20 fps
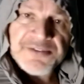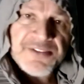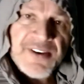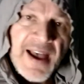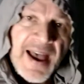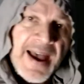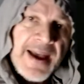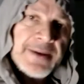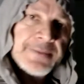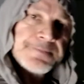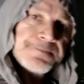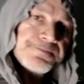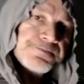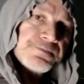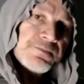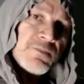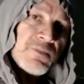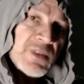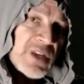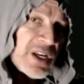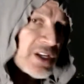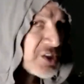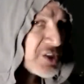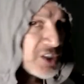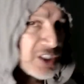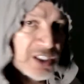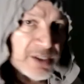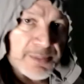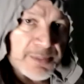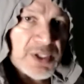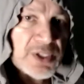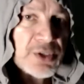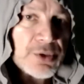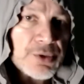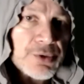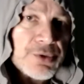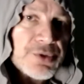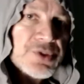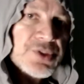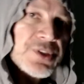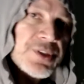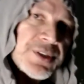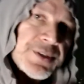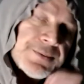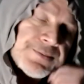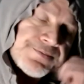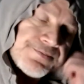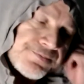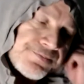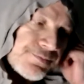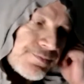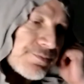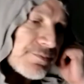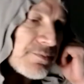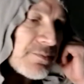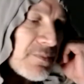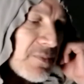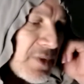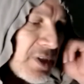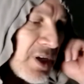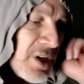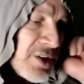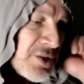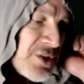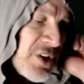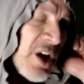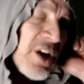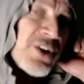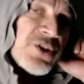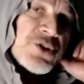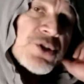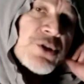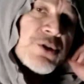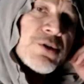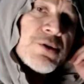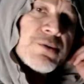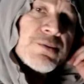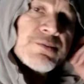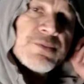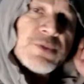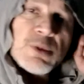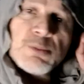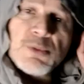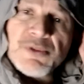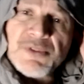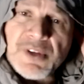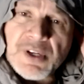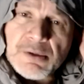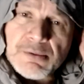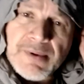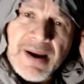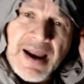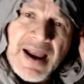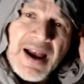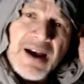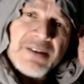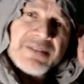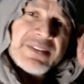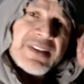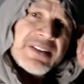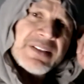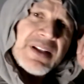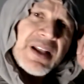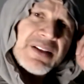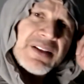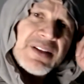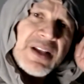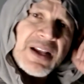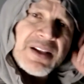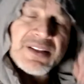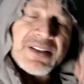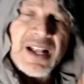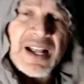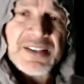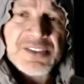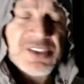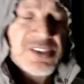fat. It's going to be used as long as you're moving around and